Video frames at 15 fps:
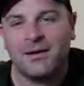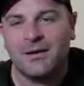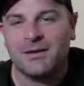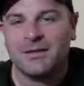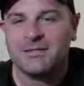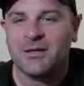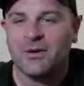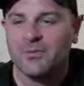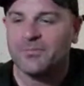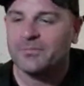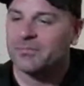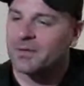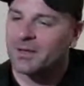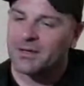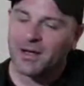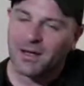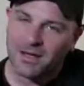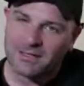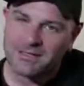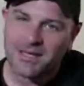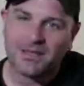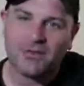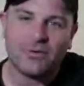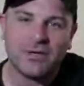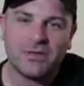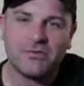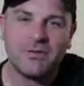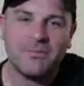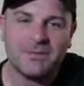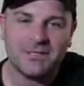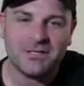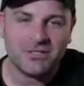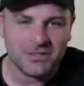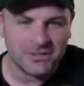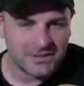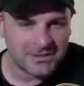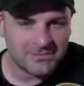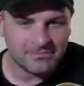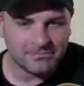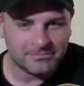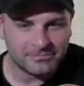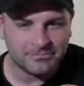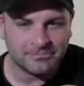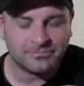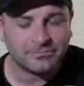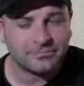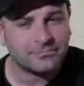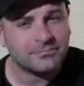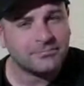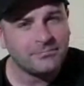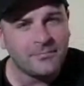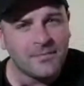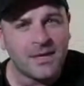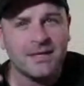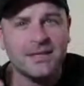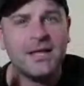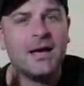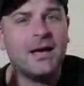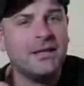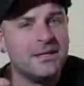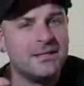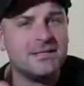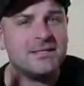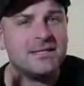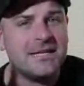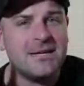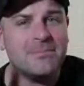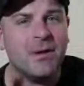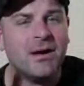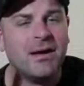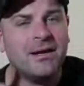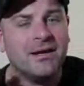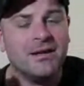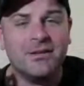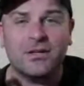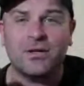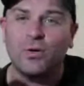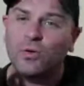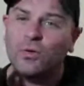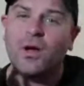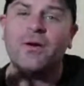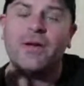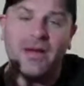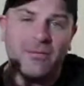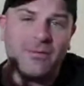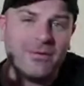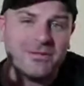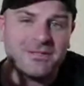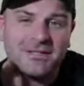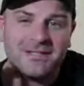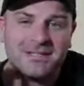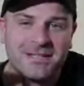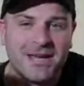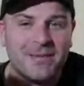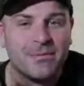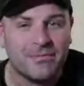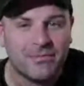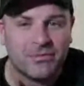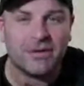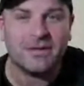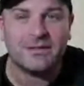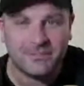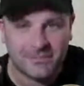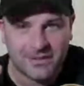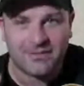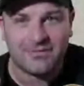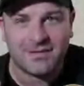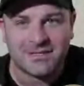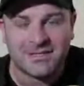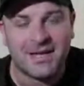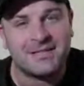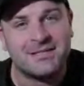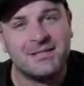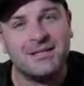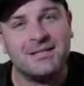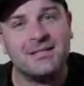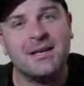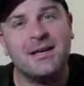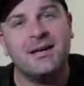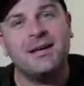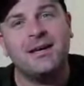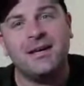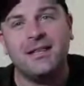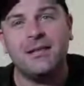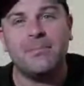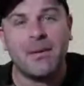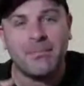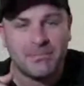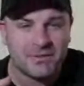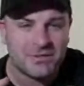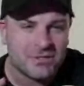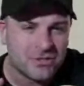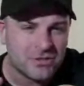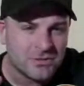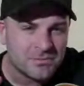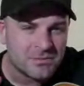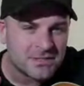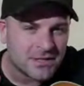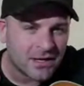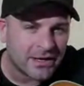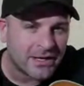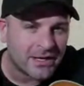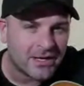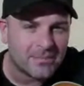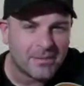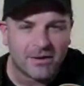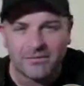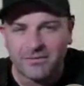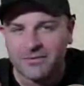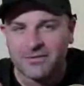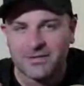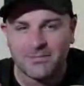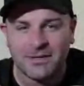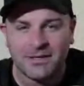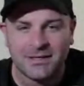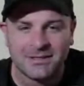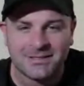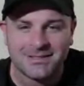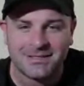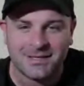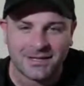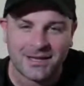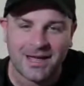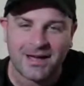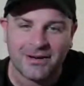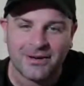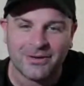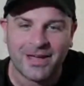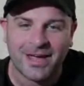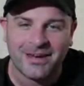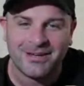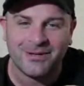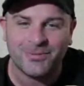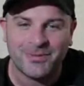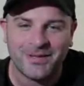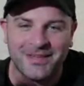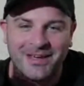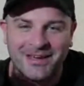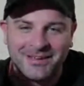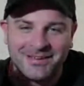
So I said there are 3 positions, and this is E minor. And the cool, oh yeah, what I was going to say before I give this lesson is, in the members Zoom, starting in about 50 minutes, that I know Kenny will be there.